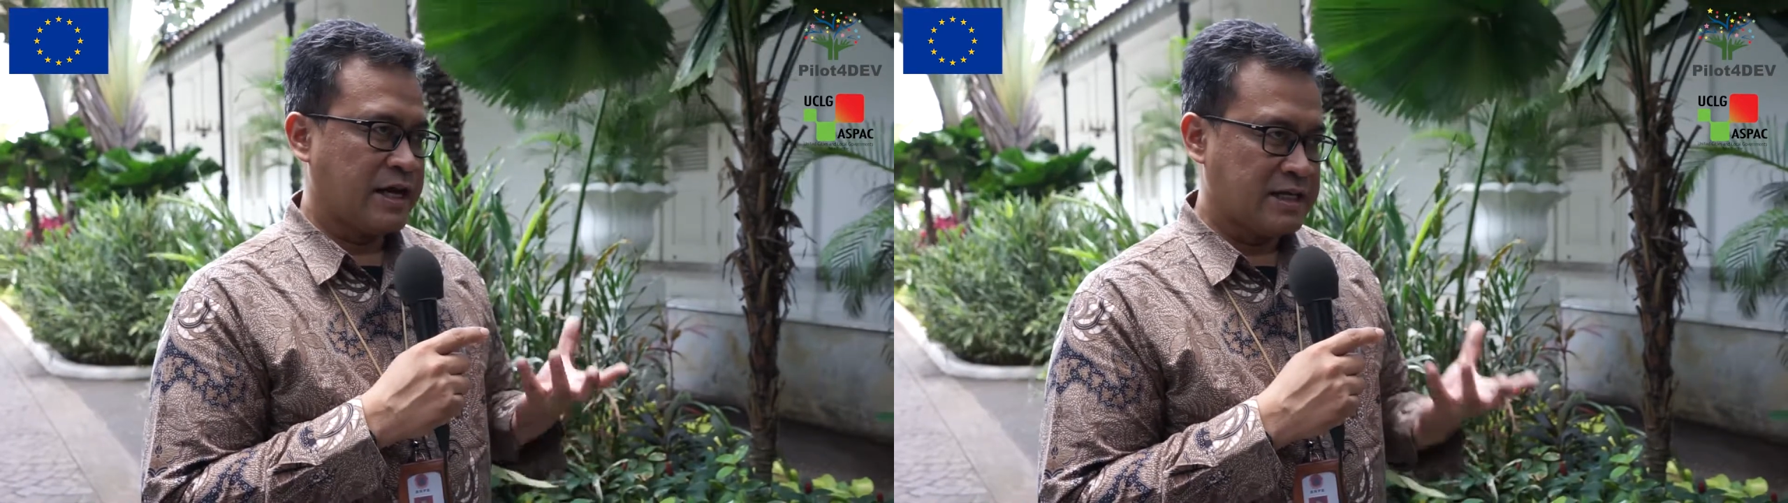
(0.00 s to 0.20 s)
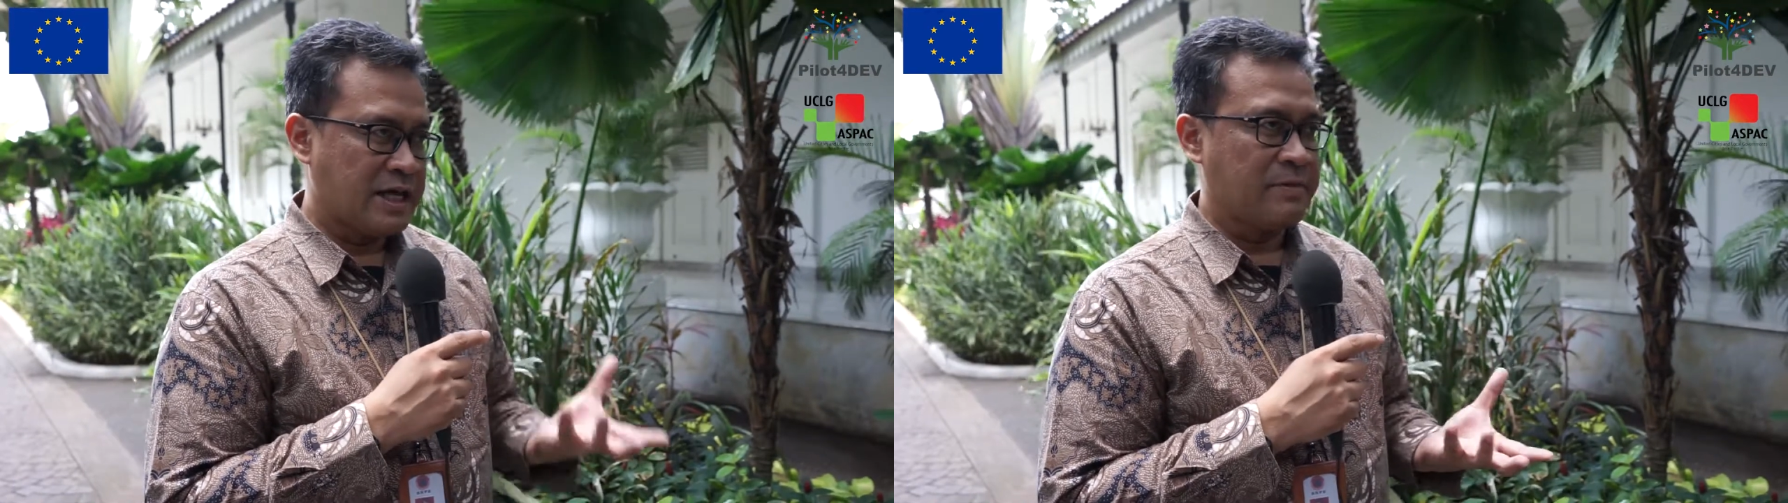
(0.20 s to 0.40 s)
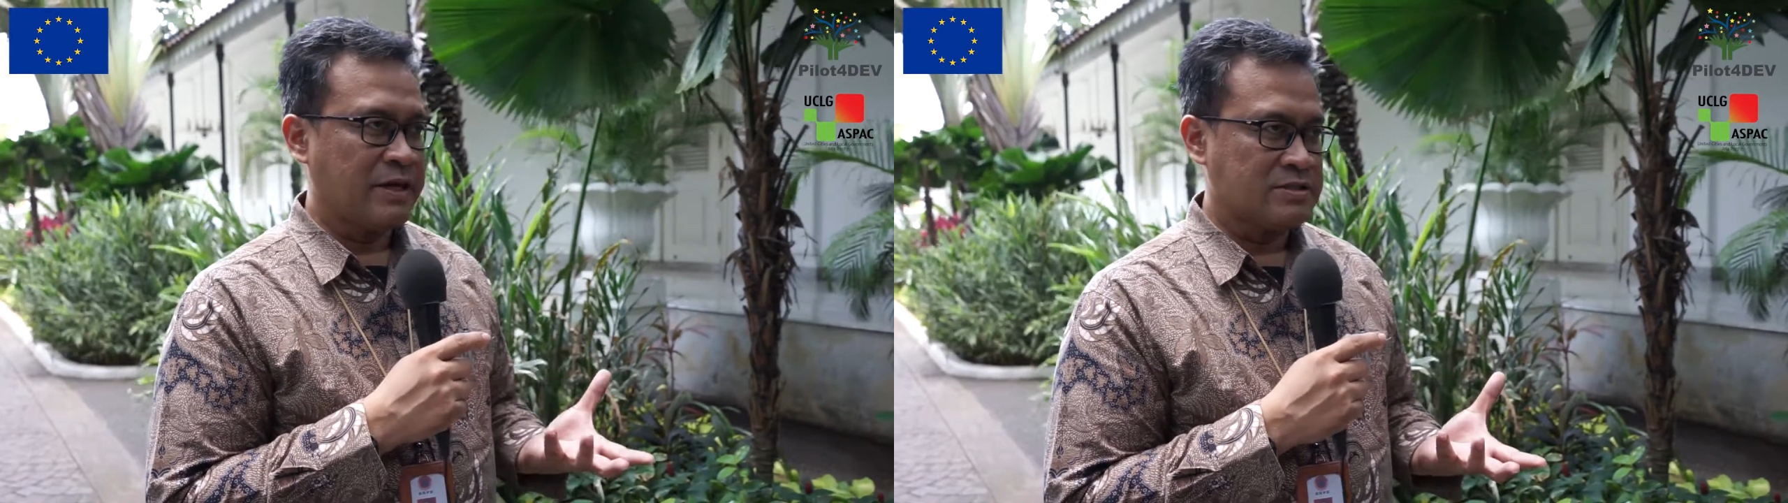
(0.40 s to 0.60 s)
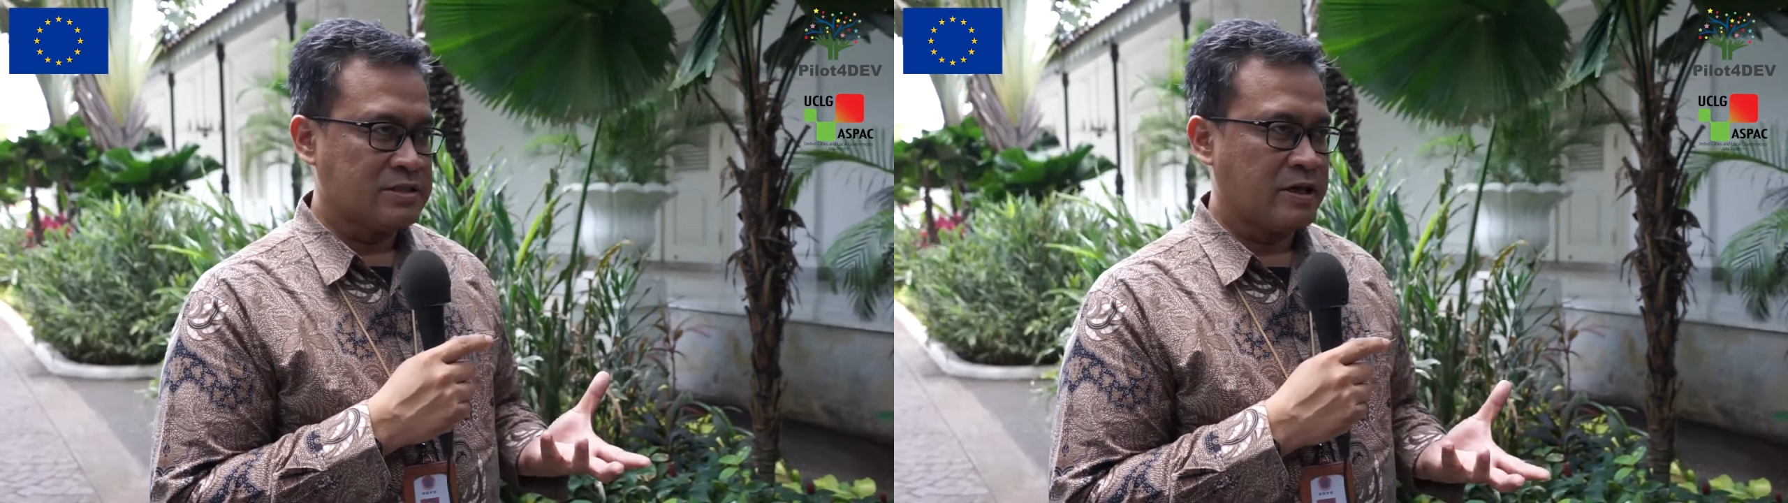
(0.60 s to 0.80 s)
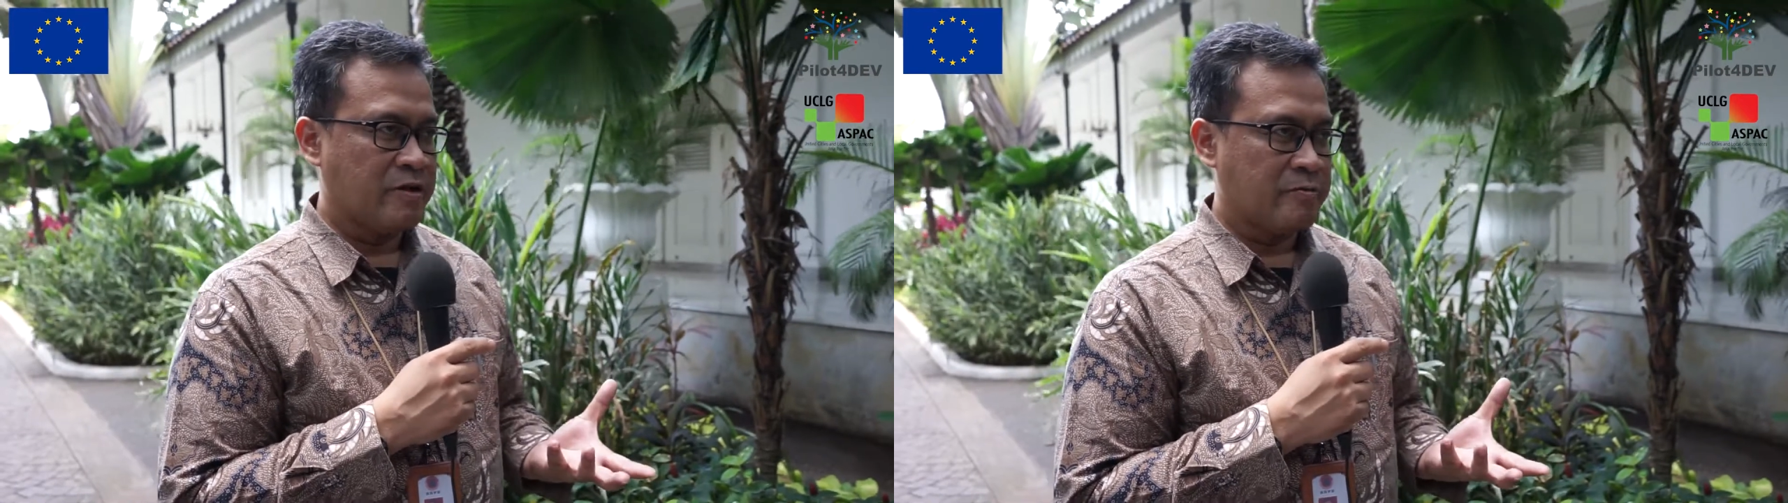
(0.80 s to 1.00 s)
NDMA
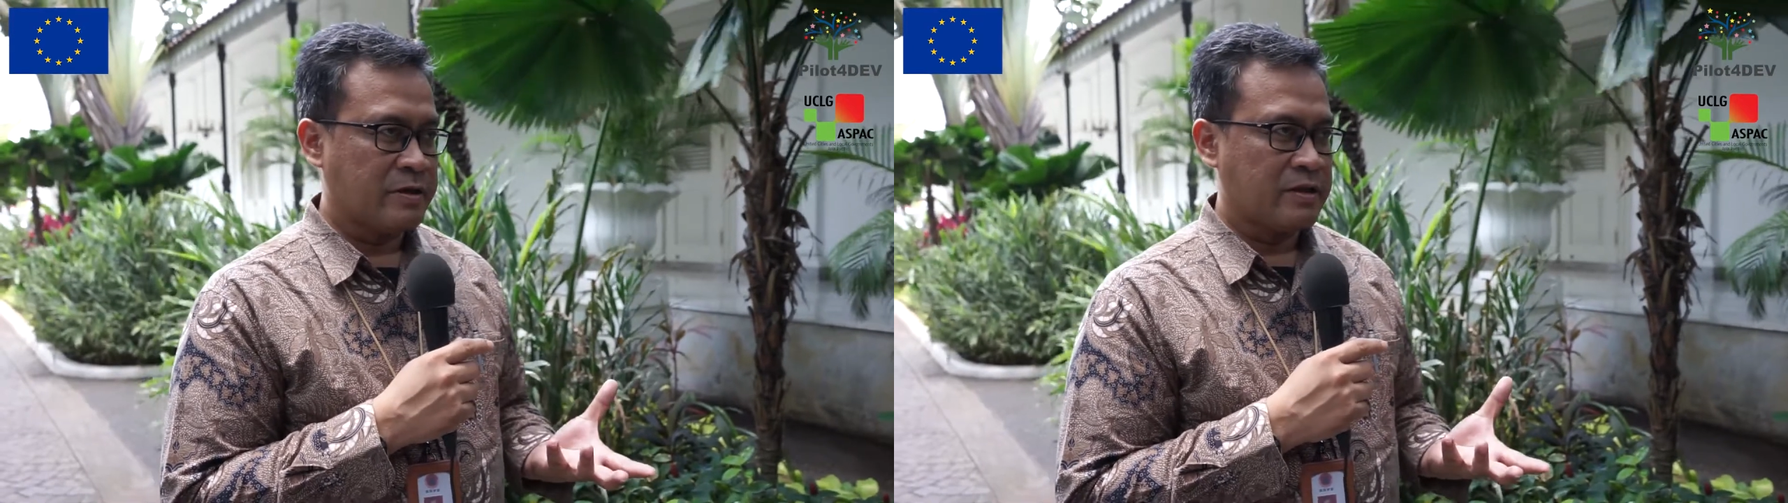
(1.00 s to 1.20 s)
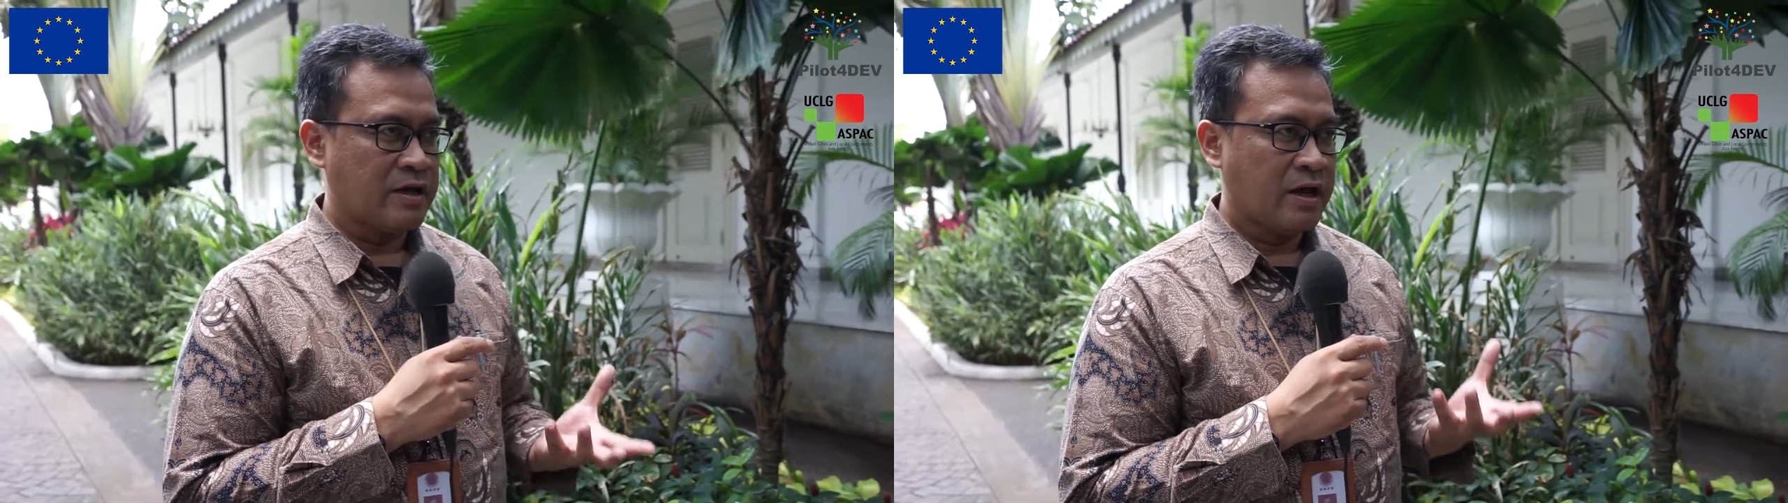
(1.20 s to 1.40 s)
itself, but